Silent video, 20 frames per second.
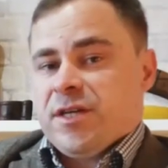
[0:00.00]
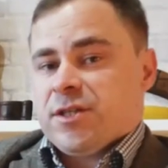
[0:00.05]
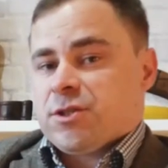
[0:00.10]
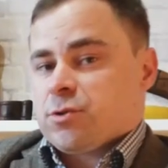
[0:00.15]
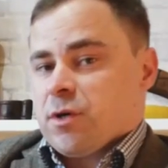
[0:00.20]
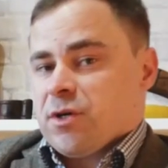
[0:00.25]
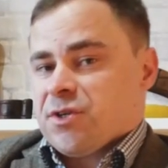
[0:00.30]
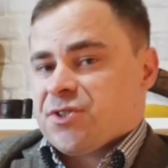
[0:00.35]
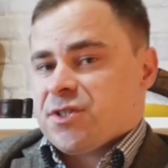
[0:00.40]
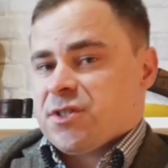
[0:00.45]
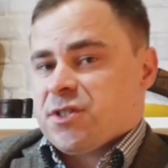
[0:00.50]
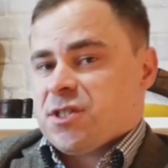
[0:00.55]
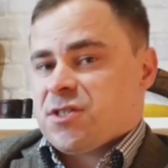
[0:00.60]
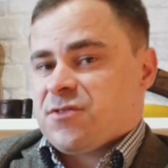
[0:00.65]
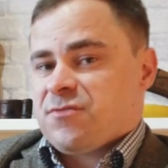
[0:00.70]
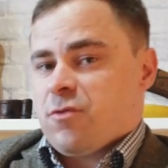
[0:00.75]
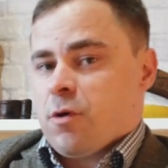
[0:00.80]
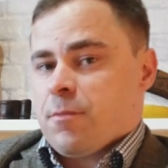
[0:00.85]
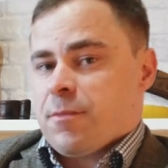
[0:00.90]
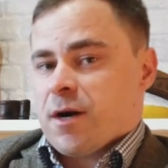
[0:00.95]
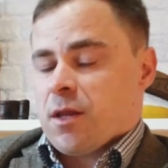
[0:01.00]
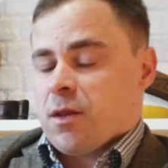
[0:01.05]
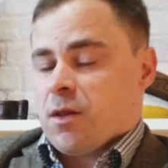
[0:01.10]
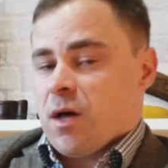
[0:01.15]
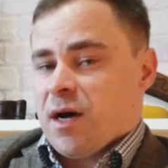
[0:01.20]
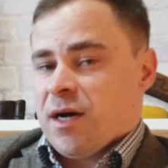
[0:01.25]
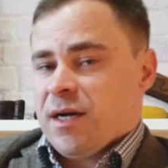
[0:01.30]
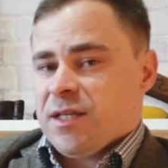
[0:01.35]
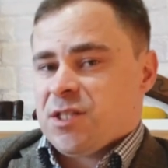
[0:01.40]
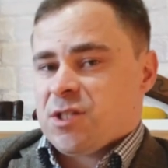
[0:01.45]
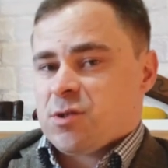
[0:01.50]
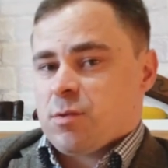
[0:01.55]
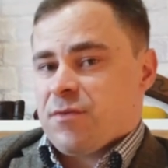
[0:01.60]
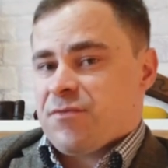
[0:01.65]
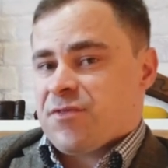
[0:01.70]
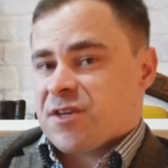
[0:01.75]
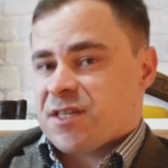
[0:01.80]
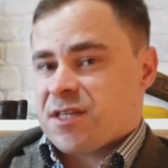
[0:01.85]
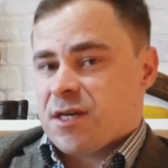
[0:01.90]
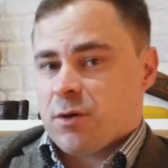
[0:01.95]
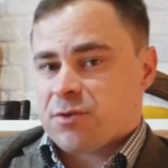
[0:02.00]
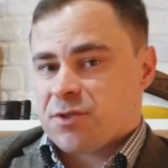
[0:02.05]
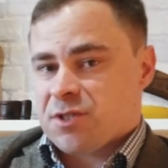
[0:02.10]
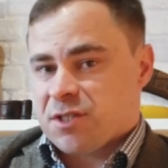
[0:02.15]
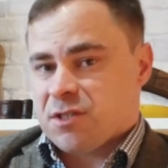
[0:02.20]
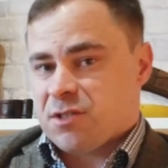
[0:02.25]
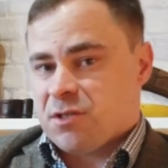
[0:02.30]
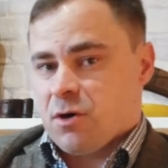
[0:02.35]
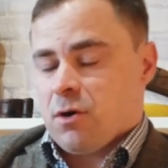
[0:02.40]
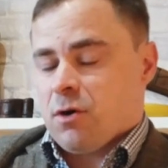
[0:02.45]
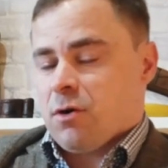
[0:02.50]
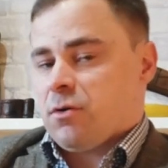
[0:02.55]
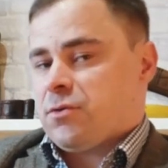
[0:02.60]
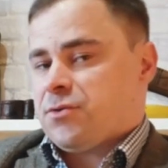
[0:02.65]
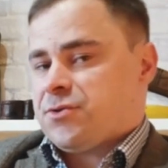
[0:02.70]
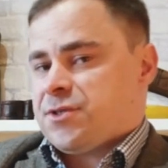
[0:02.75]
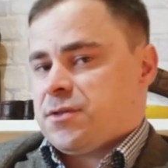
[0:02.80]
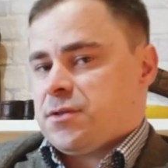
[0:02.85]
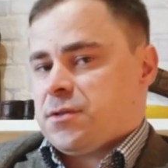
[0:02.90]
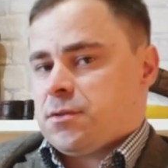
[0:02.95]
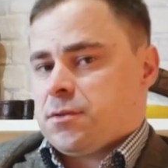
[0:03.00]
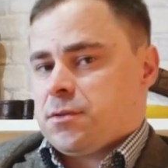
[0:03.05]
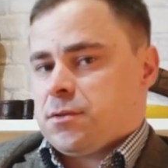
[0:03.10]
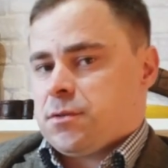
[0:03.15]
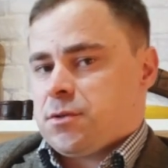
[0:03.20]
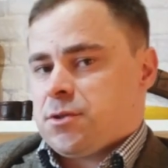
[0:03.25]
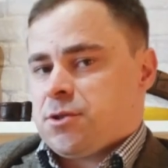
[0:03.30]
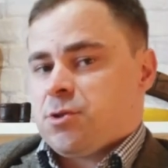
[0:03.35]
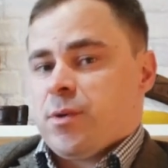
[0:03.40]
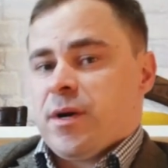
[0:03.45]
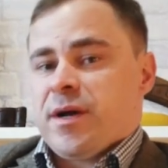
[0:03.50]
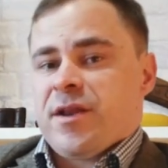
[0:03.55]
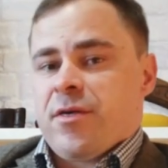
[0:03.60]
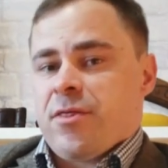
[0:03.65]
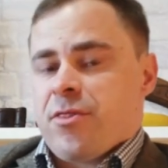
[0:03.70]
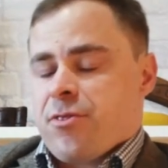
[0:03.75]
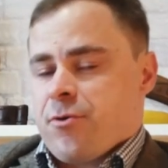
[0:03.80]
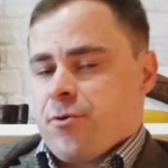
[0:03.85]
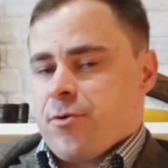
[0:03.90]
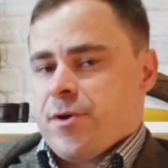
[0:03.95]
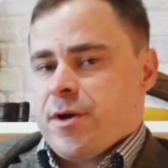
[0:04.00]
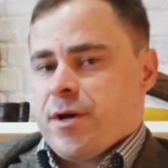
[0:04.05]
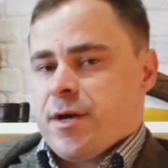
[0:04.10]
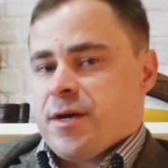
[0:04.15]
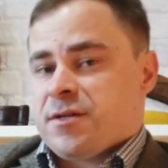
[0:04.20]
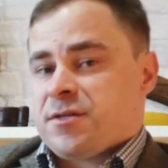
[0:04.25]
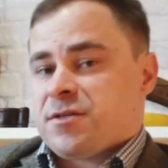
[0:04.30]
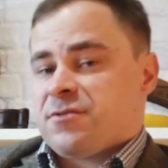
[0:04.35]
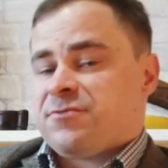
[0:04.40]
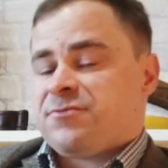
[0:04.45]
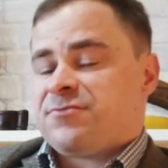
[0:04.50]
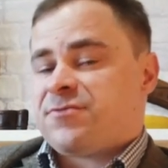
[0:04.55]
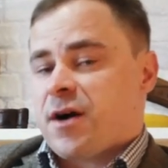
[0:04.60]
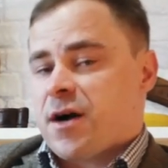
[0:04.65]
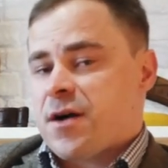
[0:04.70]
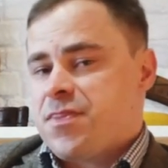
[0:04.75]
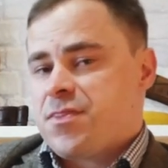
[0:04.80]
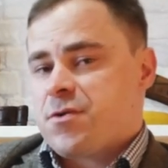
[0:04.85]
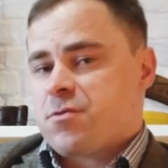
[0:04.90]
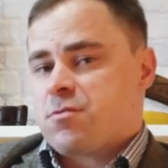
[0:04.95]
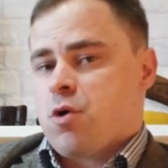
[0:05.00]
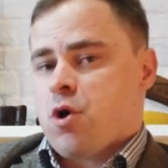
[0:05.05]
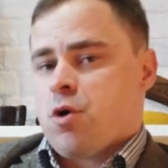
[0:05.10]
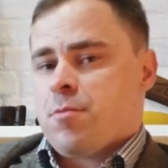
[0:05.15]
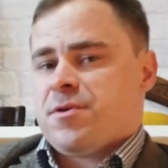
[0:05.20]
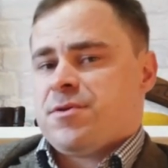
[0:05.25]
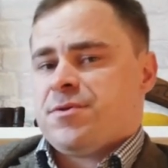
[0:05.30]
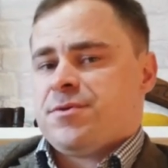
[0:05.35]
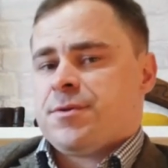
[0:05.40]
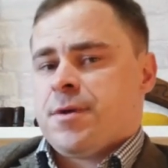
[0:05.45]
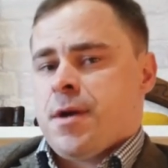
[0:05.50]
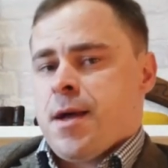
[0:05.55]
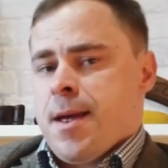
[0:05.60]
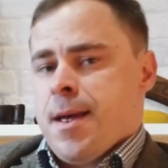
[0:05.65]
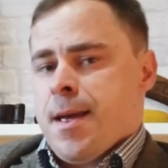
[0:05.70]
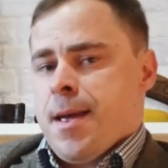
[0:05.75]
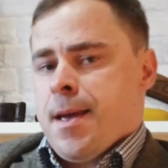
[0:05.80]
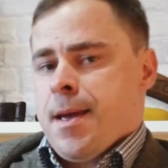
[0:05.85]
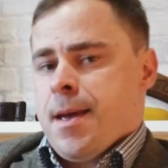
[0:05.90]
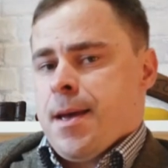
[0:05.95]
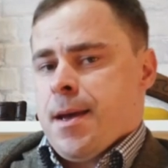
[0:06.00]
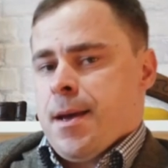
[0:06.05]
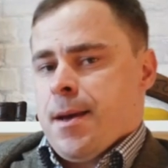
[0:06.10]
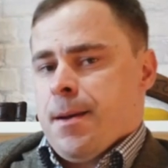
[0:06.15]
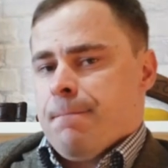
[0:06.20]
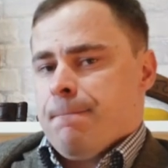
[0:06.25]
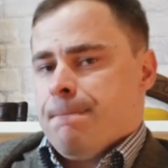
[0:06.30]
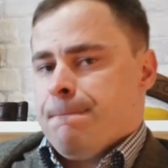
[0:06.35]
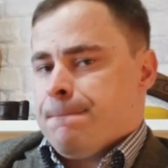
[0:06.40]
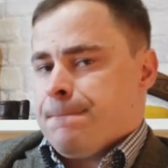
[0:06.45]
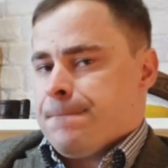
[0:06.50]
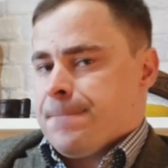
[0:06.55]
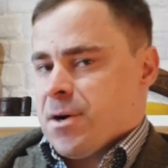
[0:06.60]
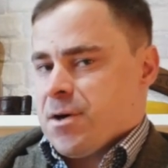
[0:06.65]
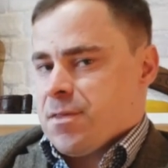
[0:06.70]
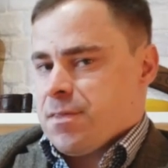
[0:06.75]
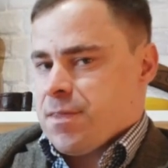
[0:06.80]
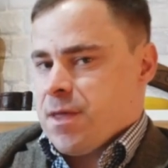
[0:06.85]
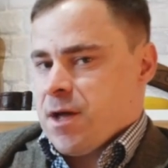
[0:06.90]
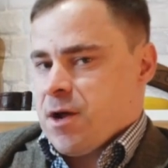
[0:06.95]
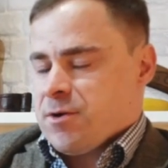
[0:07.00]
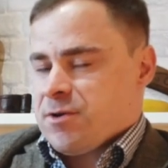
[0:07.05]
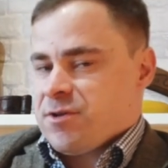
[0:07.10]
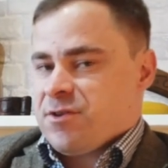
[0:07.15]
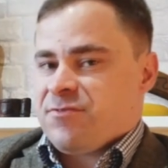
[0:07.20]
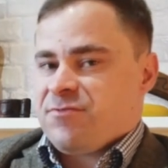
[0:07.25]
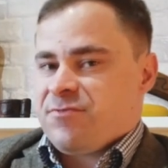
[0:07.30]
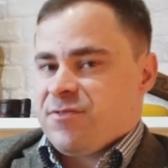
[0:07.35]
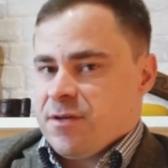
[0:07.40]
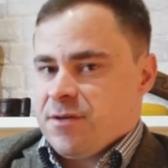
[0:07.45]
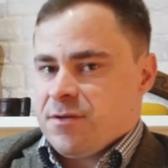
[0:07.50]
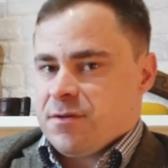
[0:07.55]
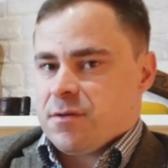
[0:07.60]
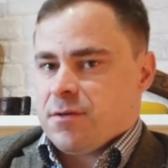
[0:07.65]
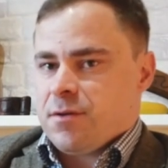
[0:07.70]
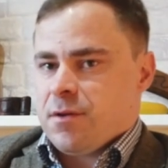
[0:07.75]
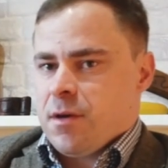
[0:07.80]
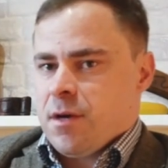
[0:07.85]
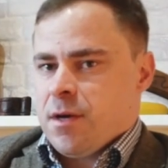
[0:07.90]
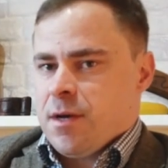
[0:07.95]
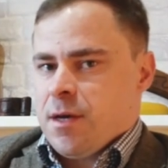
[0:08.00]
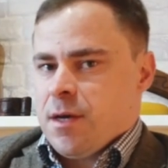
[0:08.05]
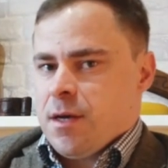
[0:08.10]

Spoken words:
The Etruscans form an alliance with the Celtic Gauls in 283 to fight the Romans, but they're defeated.